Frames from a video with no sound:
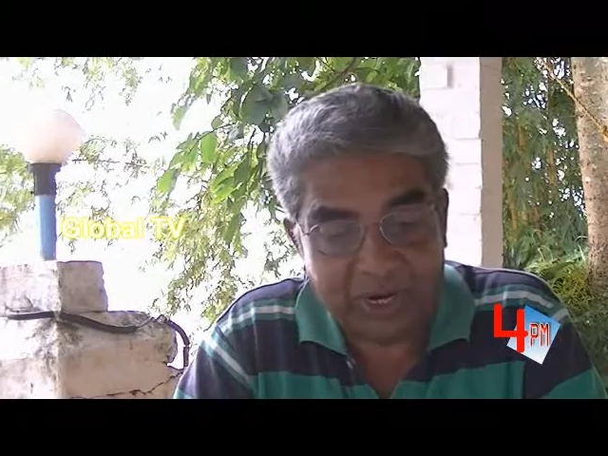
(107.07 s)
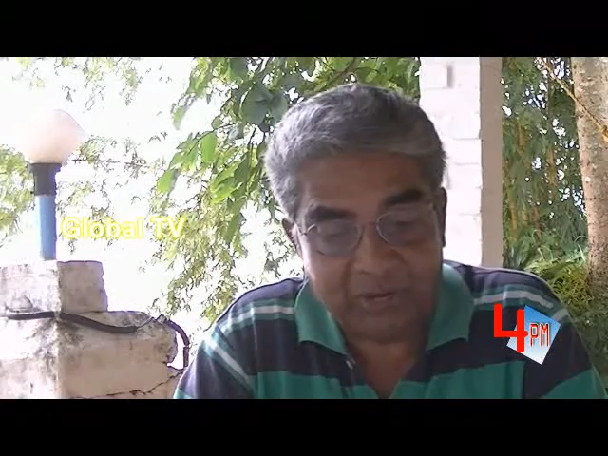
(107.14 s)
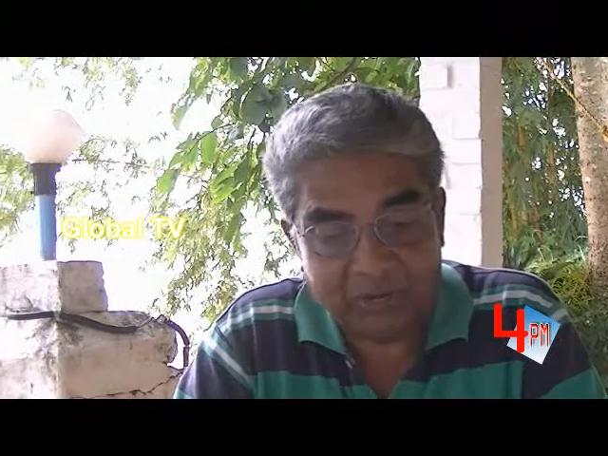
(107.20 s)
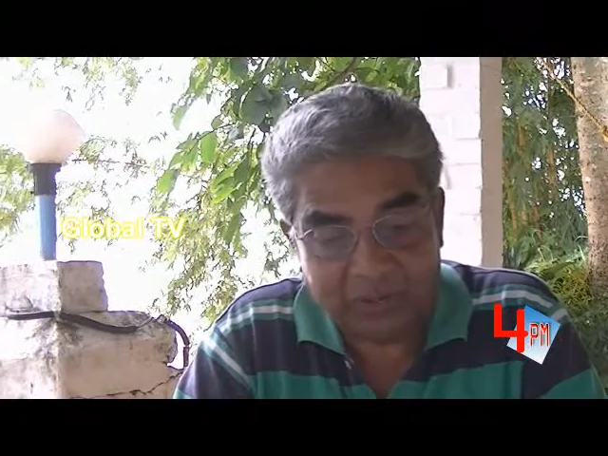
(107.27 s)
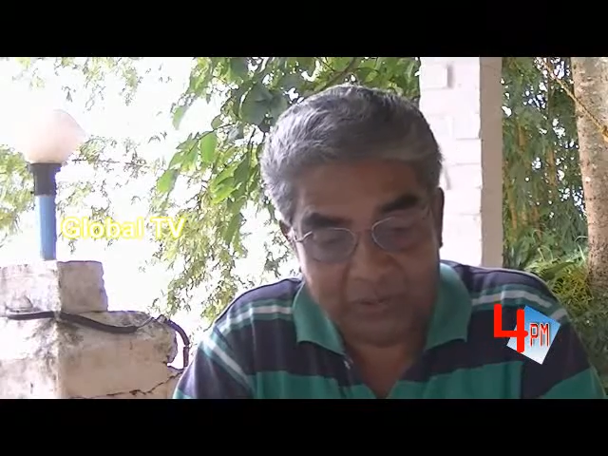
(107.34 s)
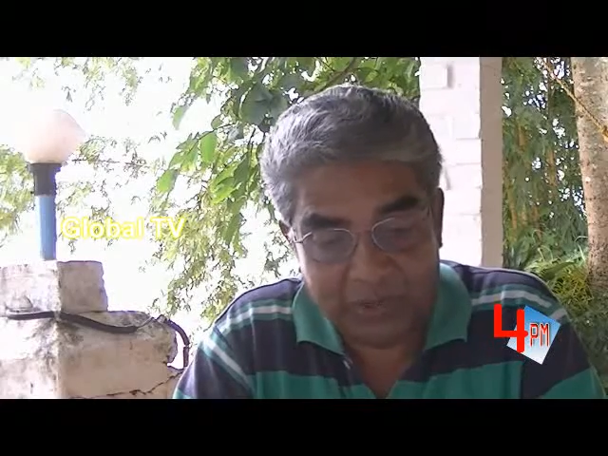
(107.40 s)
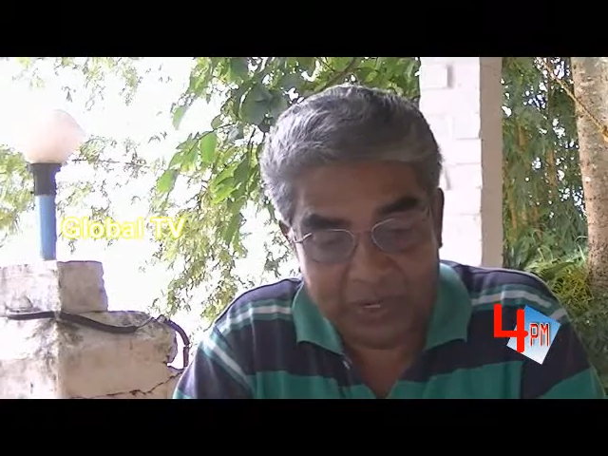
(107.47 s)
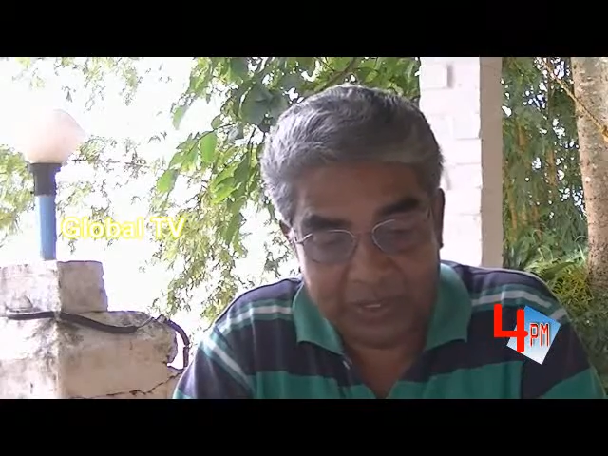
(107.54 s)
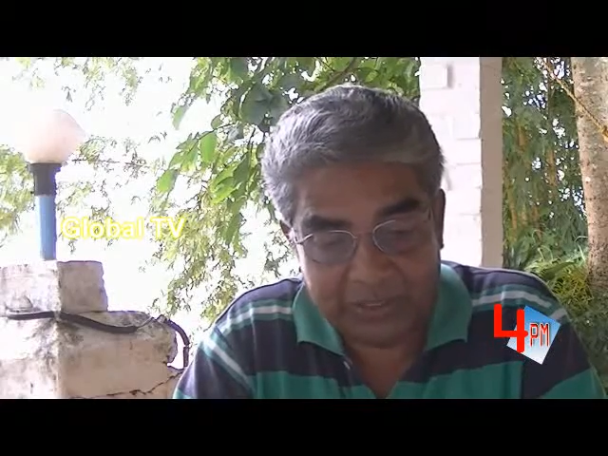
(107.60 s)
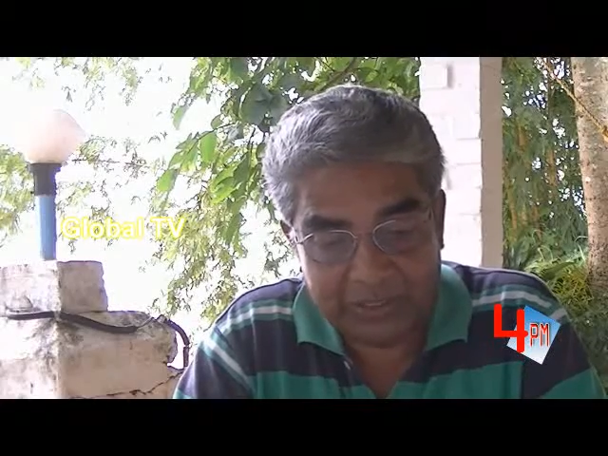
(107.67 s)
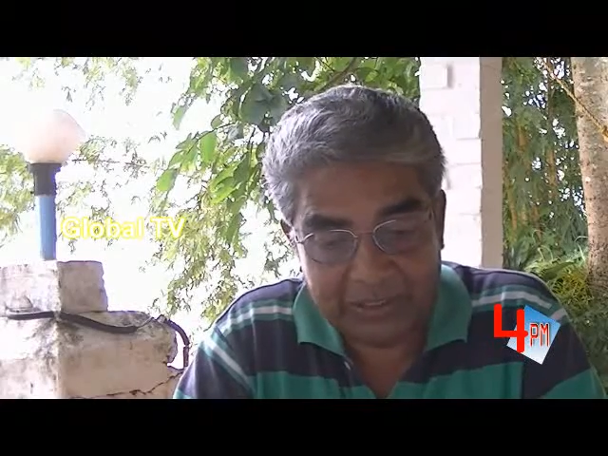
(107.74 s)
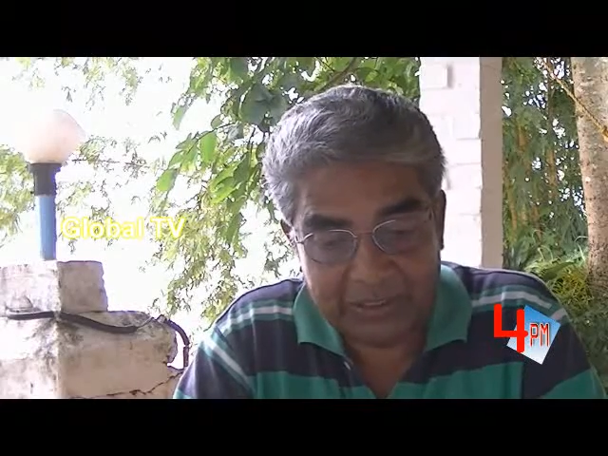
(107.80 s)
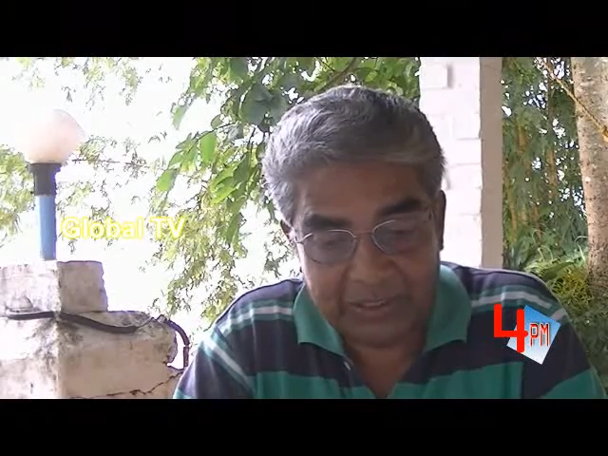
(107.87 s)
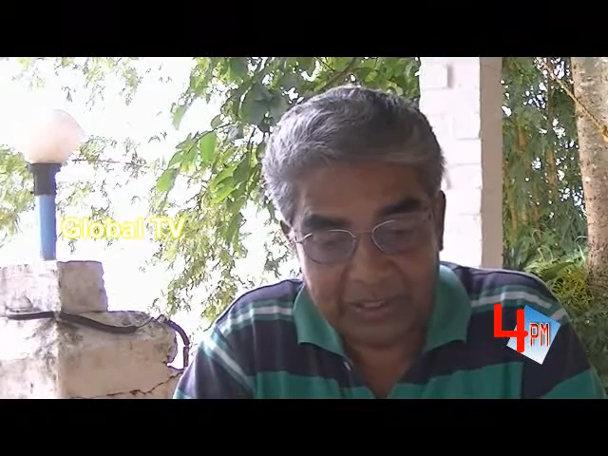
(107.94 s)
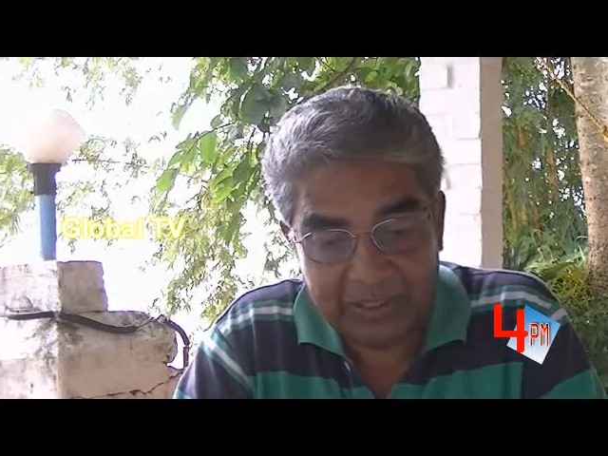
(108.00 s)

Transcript: around the world.